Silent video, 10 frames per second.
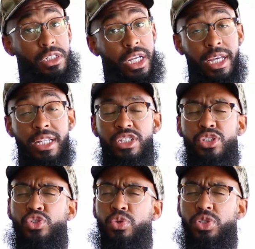Again, this
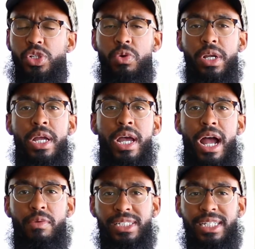is a true story.
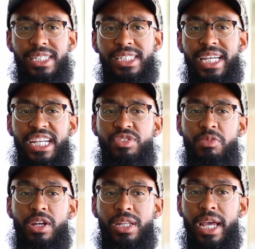I received this text from
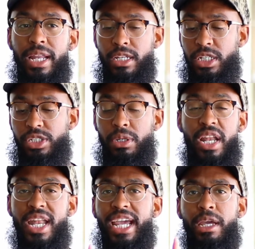a young lady. This is
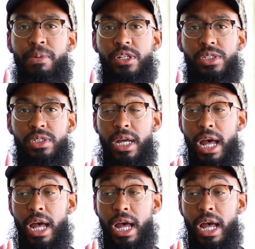a naked picture.